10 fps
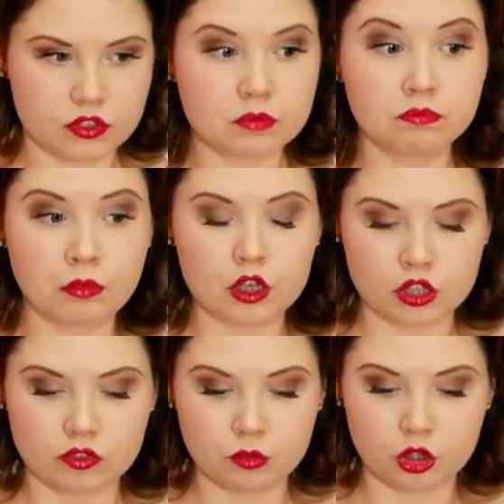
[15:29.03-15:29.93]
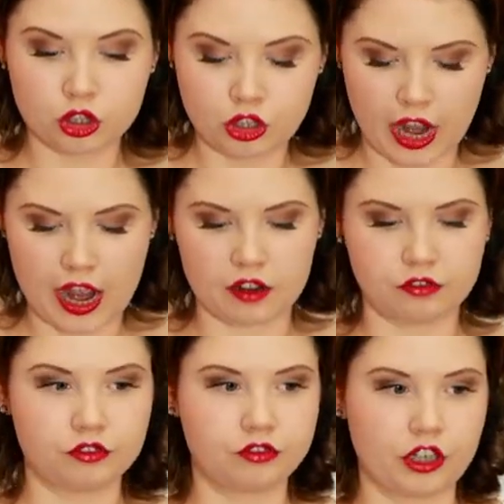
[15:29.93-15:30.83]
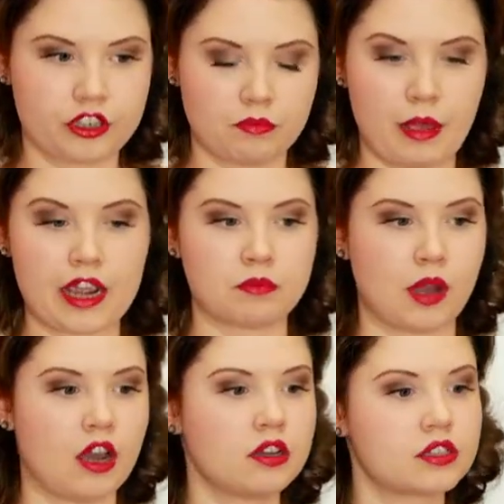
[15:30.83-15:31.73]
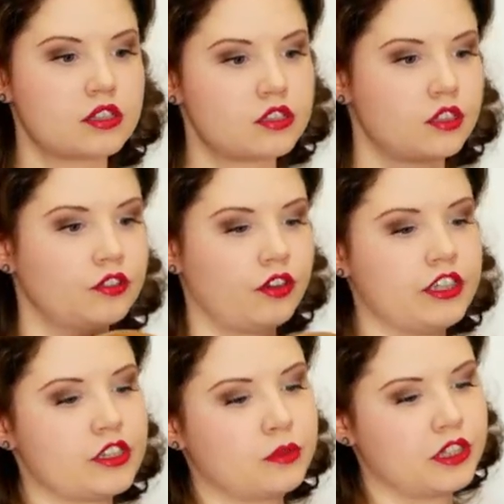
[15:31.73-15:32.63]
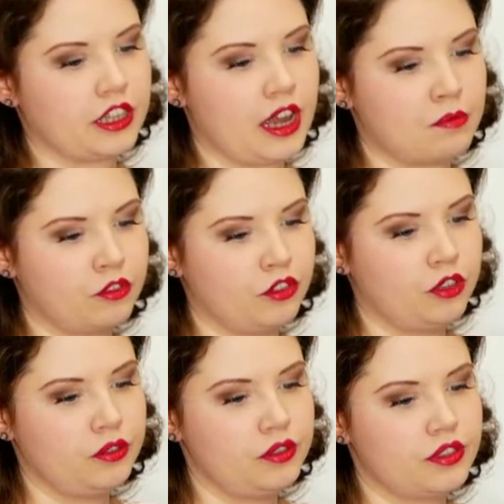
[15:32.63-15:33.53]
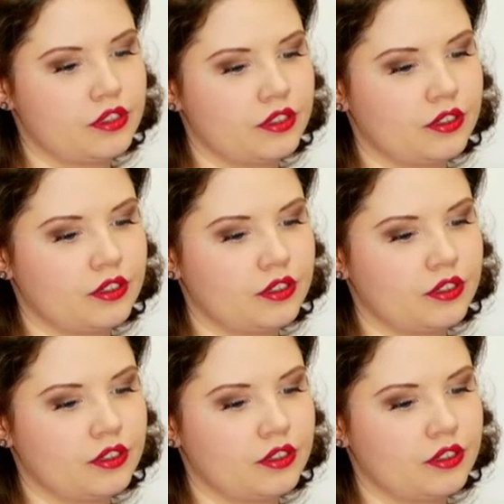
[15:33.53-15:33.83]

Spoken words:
Most of them should have front and back marks. So if I just switch the camera views,